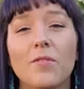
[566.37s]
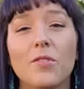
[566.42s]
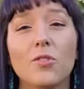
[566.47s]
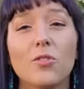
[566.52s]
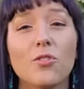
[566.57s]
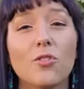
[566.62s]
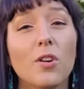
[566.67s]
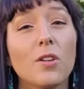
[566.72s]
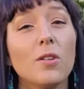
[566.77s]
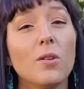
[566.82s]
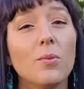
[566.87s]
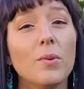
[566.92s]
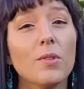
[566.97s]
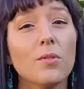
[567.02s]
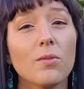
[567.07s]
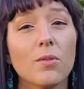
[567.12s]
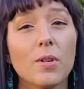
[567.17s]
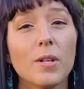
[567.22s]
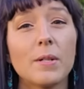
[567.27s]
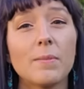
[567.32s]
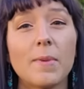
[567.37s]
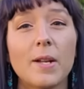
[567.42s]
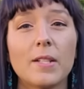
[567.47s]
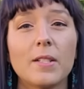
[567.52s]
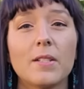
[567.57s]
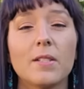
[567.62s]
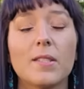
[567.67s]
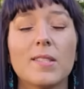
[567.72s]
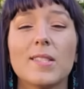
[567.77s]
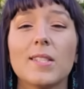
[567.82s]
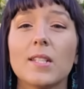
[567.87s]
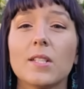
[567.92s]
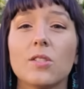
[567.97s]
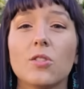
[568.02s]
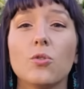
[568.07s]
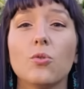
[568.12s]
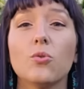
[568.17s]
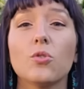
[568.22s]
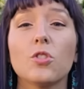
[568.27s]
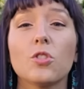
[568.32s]
But if you struggle with growing melons, stick
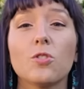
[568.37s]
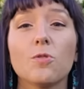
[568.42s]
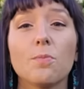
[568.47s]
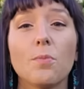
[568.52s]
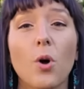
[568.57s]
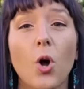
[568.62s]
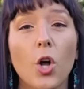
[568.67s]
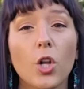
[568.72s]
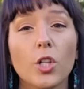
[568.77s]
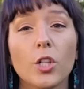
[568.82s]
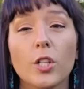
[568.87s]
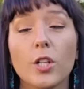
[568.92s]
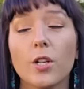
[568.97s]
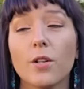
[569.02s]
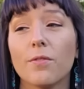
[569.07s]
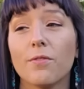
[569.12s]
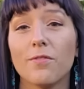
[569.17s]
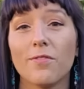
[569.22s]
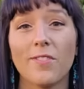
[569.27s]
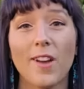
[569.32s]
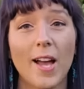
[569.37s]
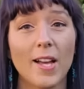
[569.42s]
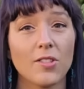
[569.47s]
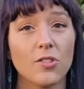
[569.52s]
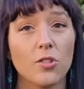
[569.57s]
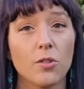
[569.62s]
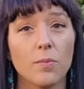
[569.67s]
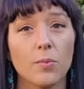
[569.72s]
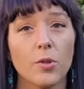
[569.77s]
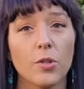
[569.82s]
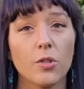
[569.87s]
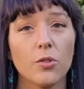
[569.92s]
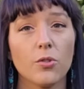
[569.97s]
to smaller, faster